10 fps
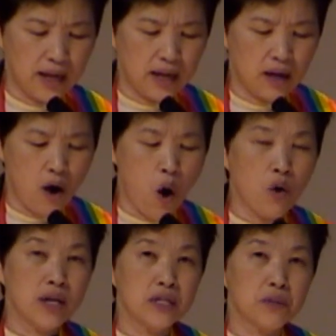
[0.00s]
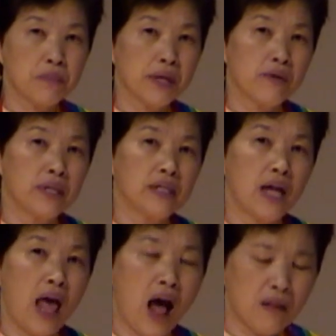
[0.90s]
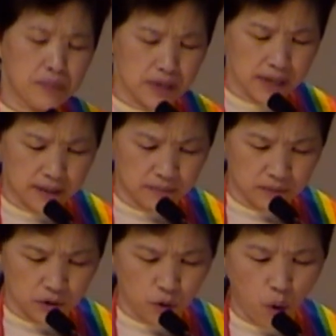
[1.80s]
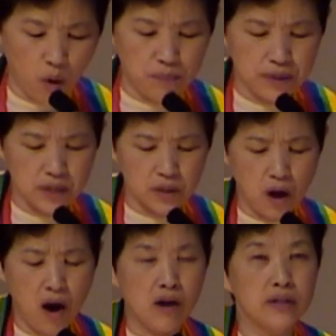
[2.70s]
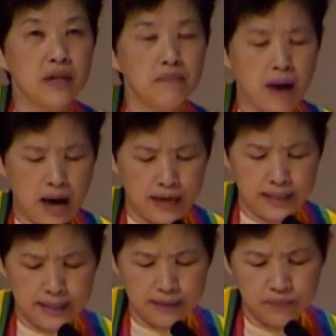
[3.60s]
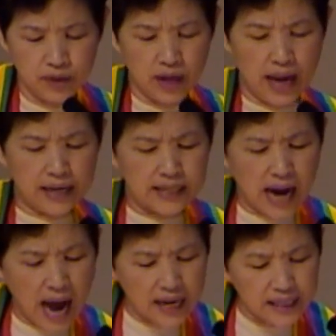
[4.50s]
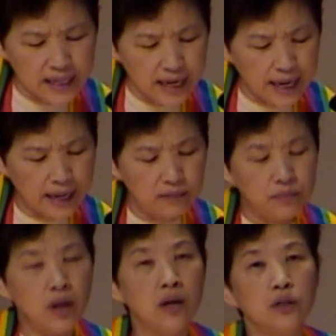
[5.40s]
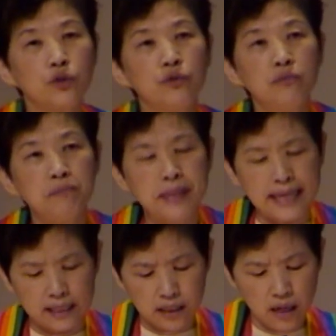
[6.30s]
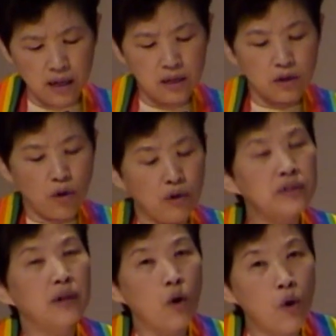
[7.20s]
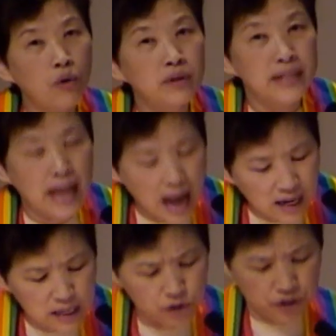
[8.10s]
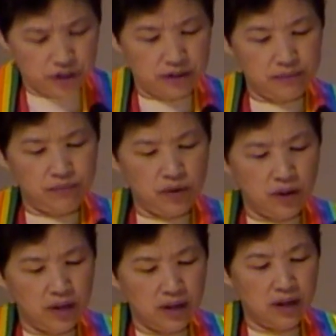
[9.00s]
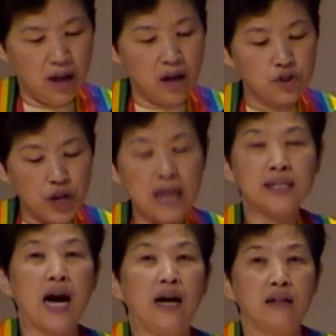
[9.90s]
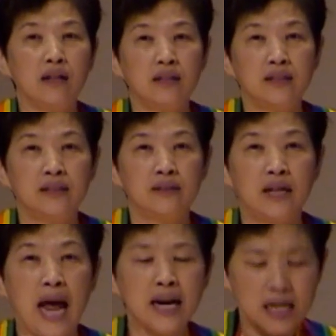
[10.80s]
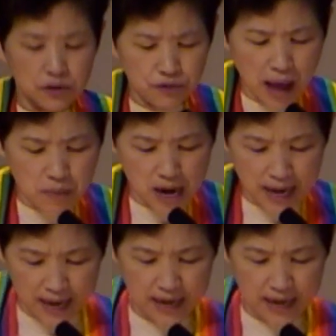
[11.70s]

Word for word: Holy Spirit helped him to open his heart and mind and guided him to meet Cornelius, a Gentile, and his family.